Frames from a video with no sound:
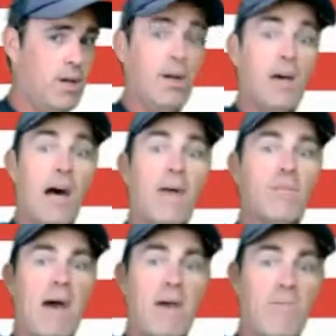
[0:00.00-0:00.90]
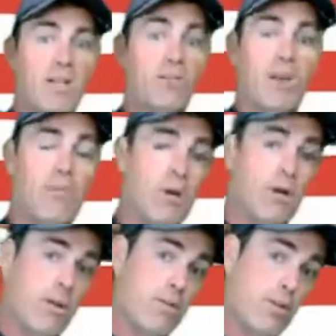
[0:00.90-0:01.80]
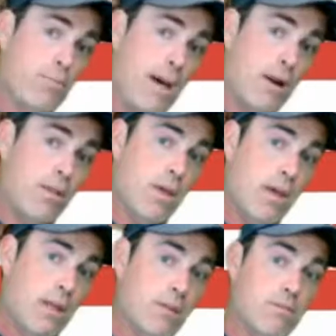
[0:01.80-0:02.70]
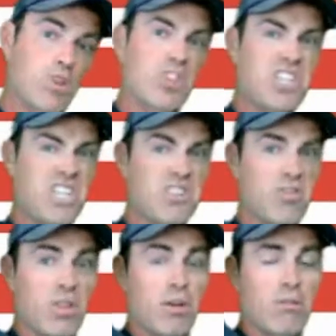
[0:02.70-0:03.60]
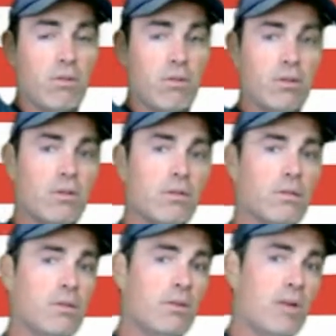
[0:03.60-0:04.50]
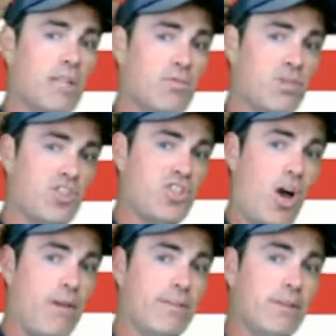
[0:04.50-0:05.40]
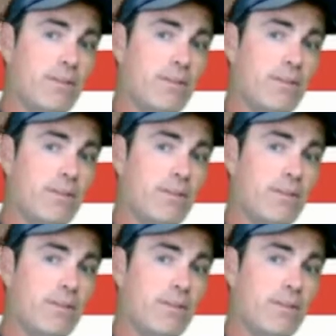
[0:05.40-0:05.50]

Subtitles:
I've been patting my little baby girl, give her a little pat on the head. Real gentle though. Her head's real soft.